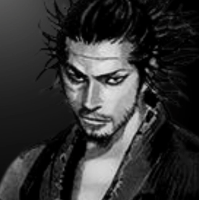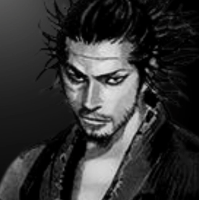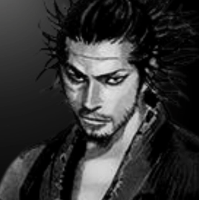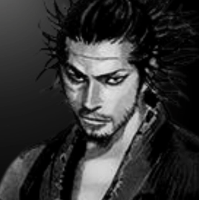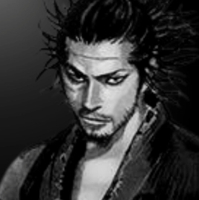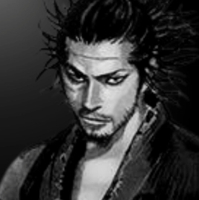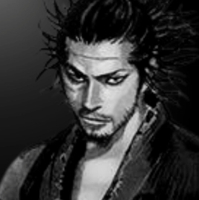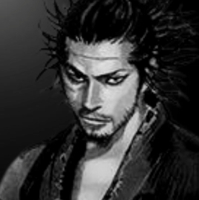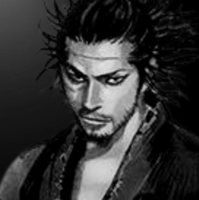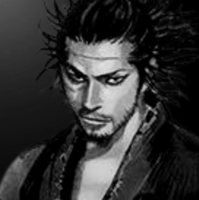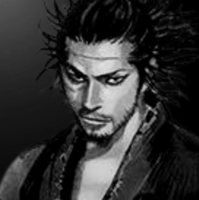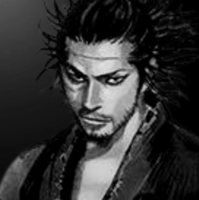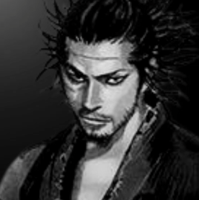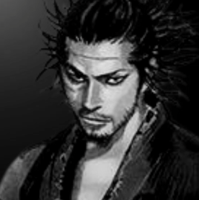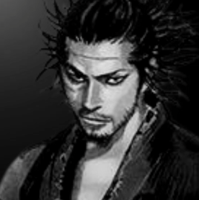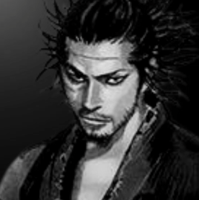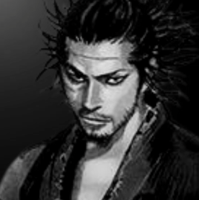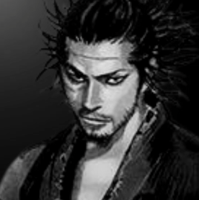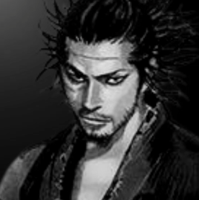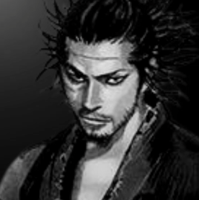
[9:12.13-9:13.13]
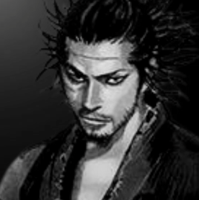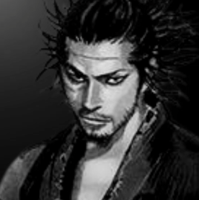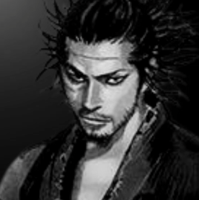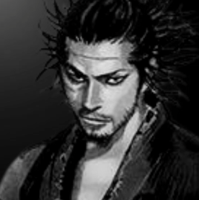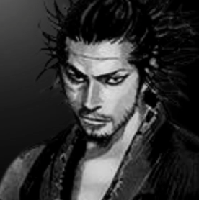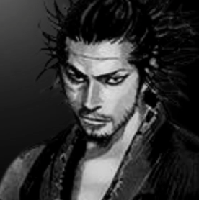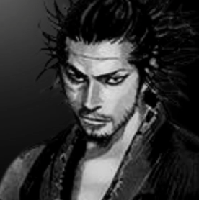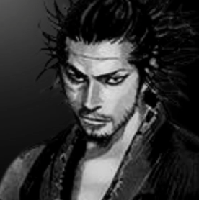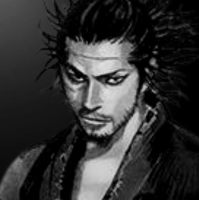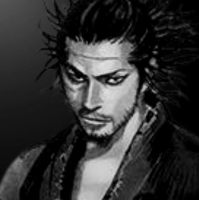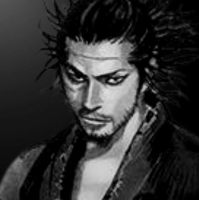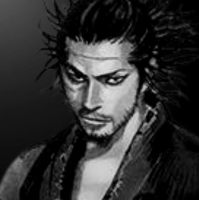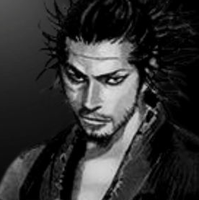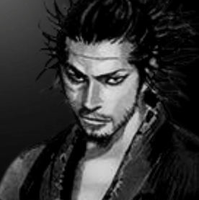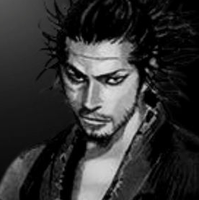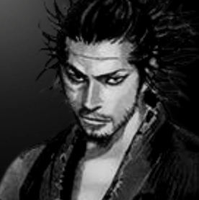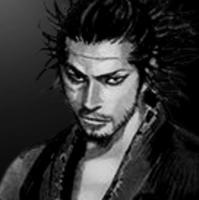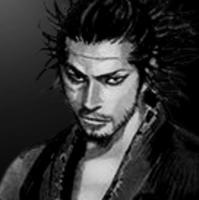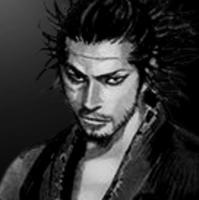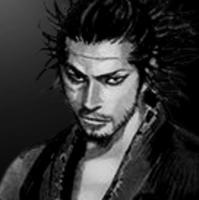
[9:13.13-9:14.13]

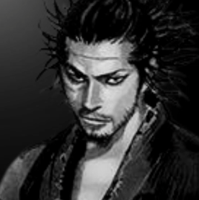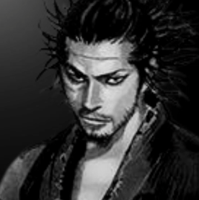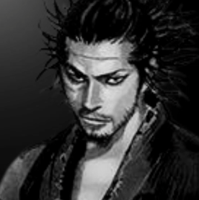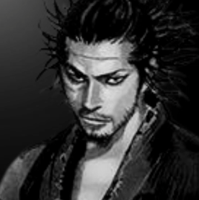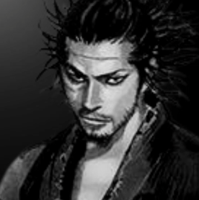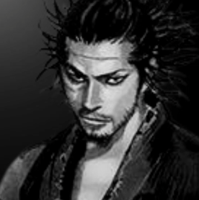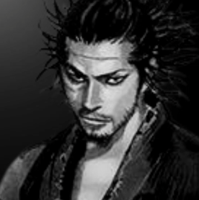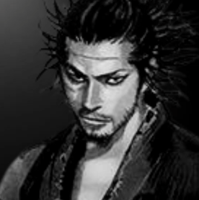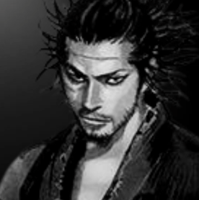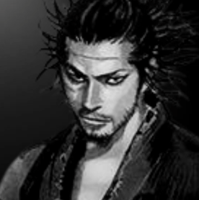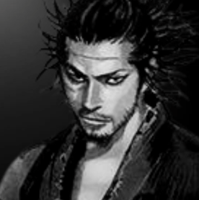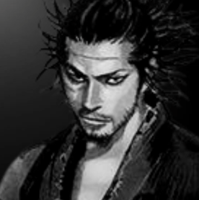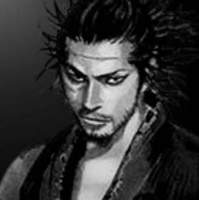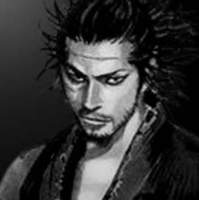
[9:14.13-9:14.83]
(no one is talking)